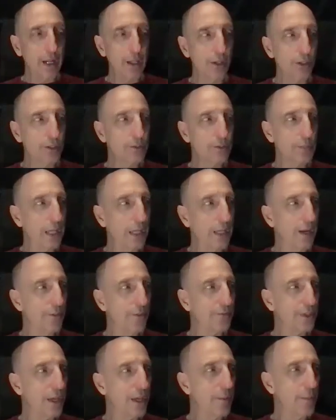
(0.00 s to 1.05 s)
I look to my
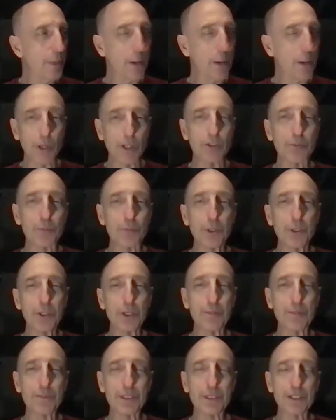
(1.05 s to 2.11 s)
left and my brother's
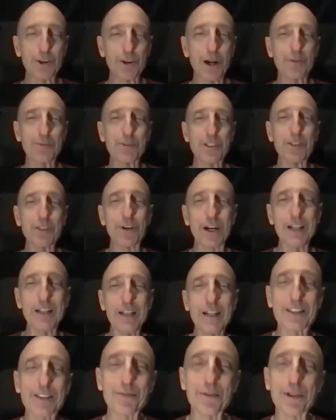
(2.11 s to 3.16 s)
pulling up to the crime scene right
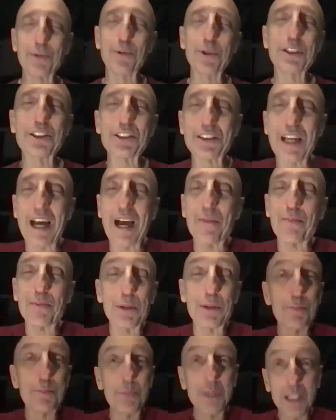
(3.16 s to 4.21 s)
next to me. We just
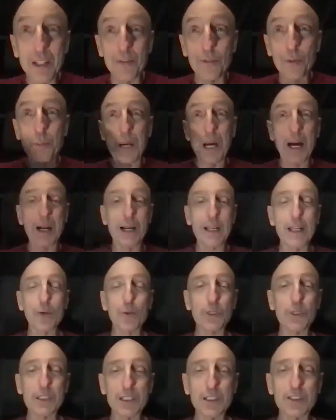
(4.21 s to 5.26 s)
happen to live about
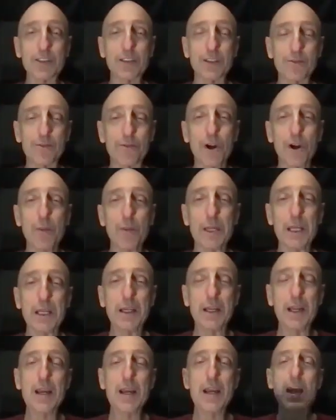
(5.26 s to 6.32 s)
equidistant from
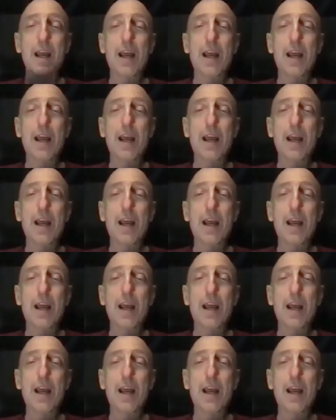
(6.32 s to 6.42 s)
it.